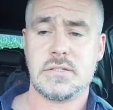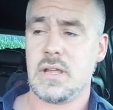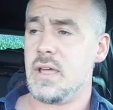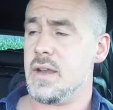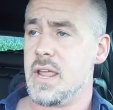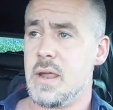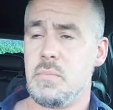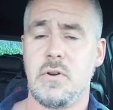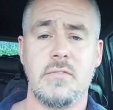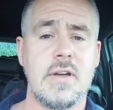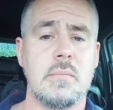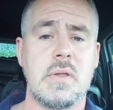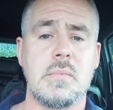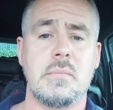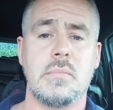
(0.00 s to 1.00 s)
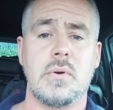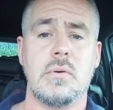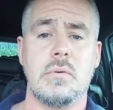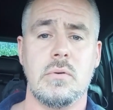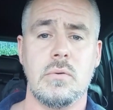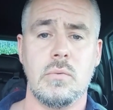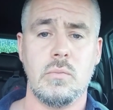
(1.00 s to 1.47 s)
a neighbour or family
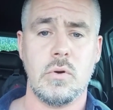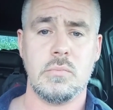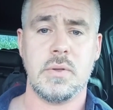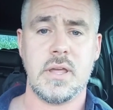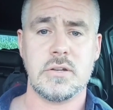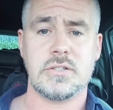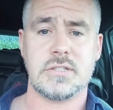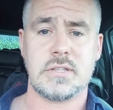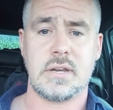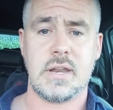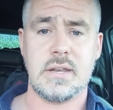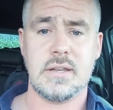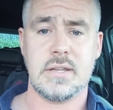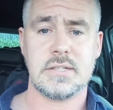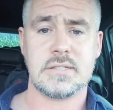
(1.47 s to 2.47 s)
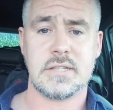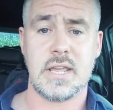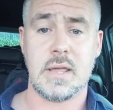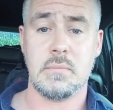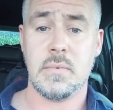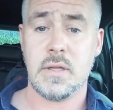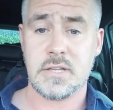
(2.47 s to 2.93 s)
member would be interested in this
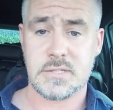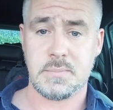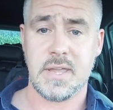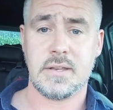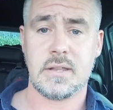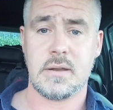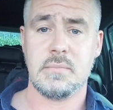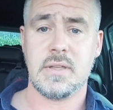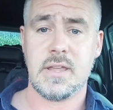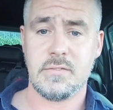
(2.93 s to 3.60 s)
scheme, speak to them.